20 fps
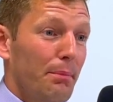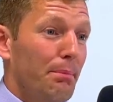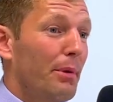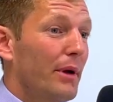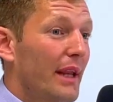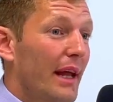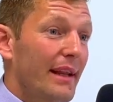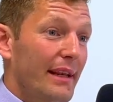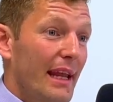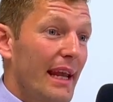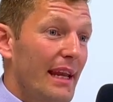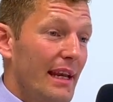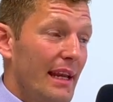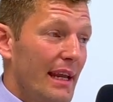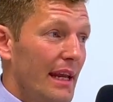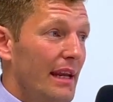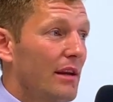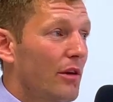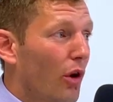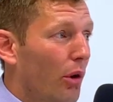But that
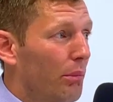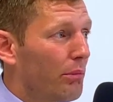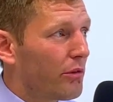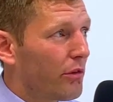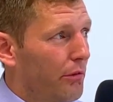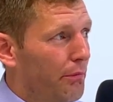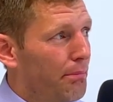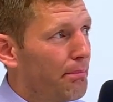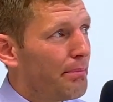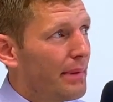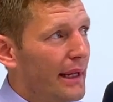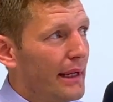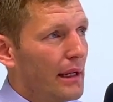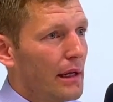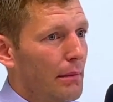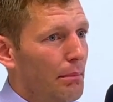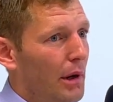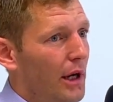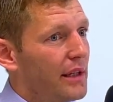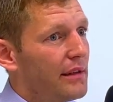in terms of building a
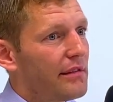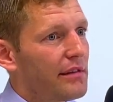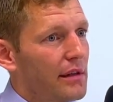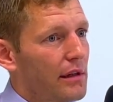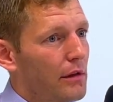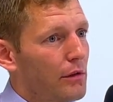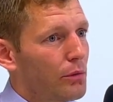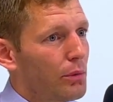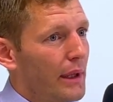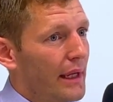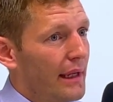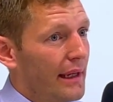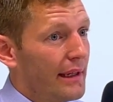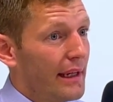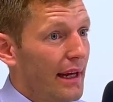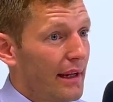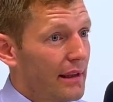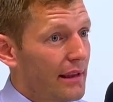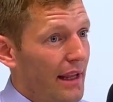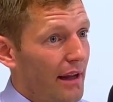mindset as well, and
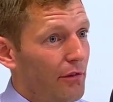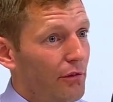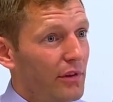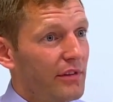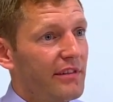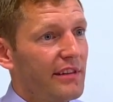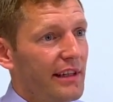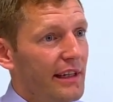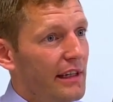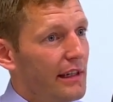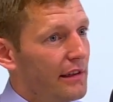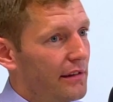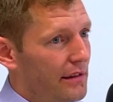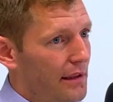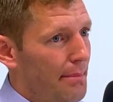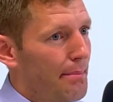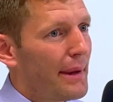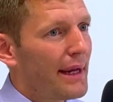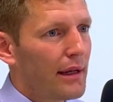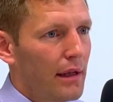that resilience and
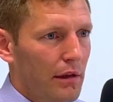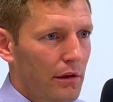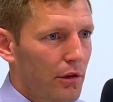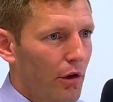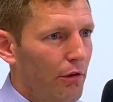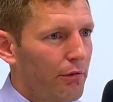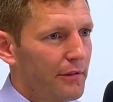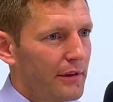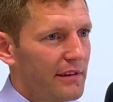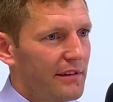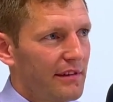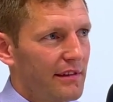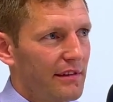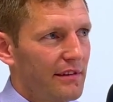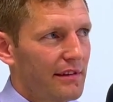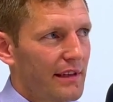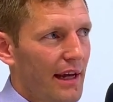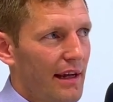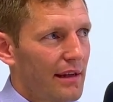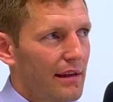mental toughness is
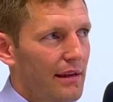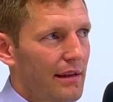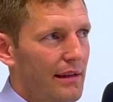that